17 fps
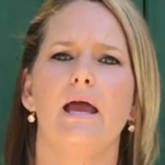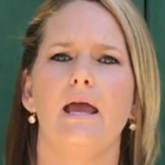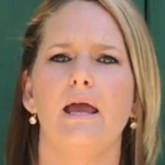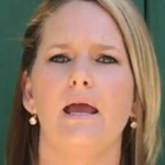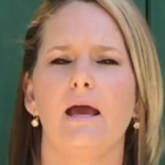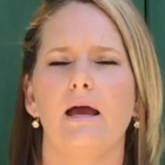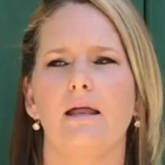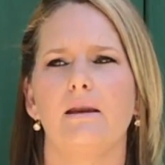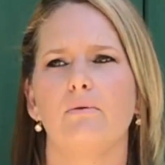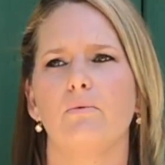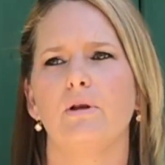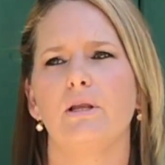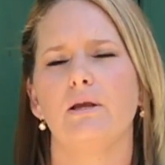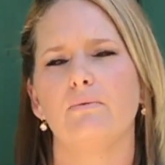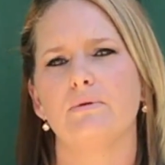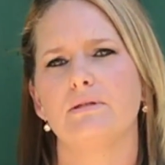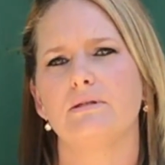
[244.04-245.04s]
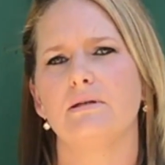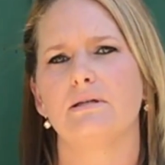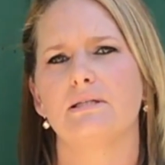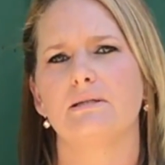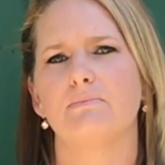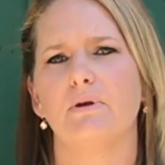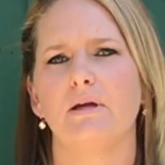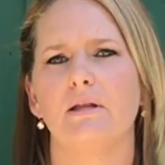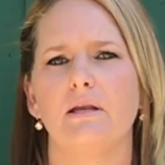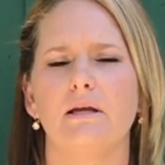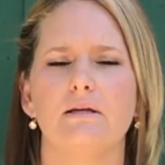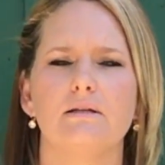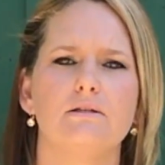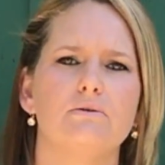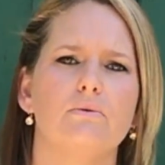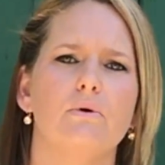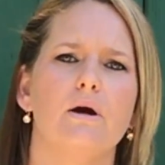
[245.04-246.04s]
And when he was explaining
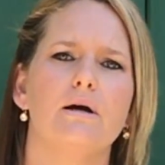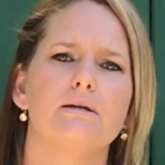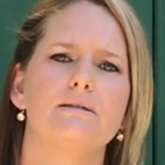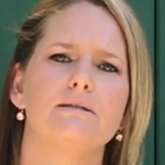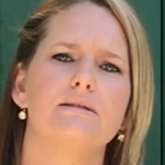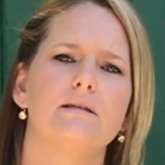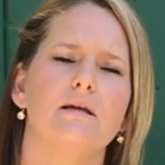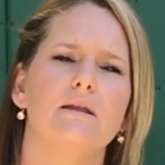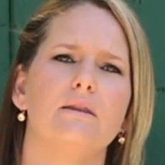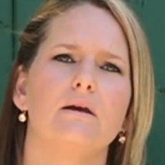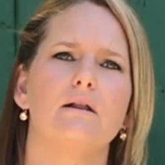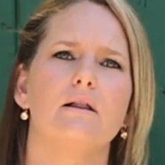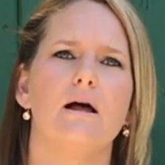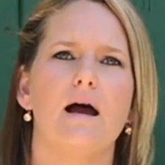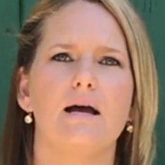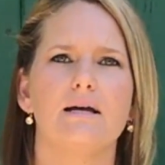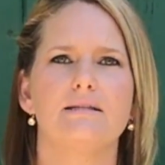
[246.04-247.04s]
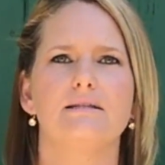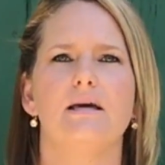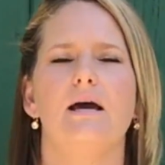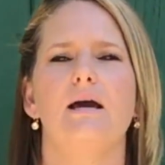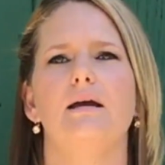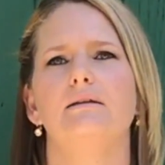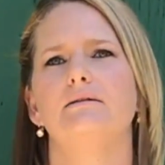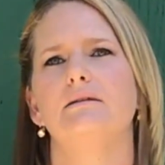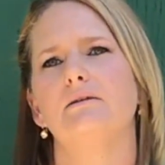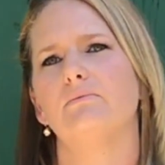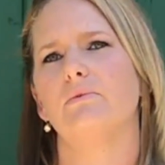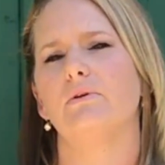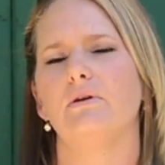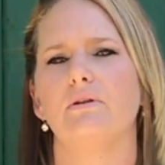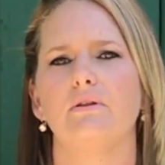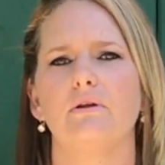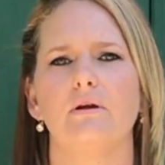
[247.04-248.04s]
it to us in the class, I didn't
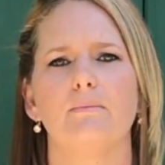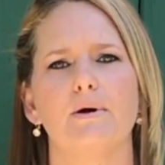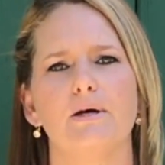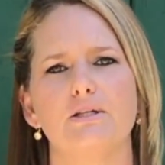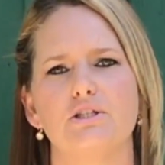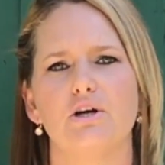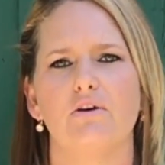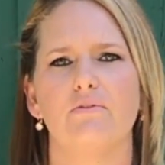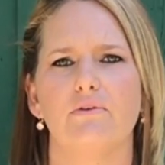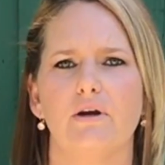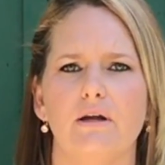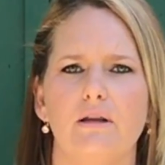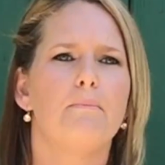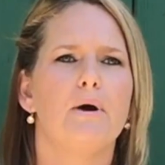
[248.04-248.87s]
really think much of it,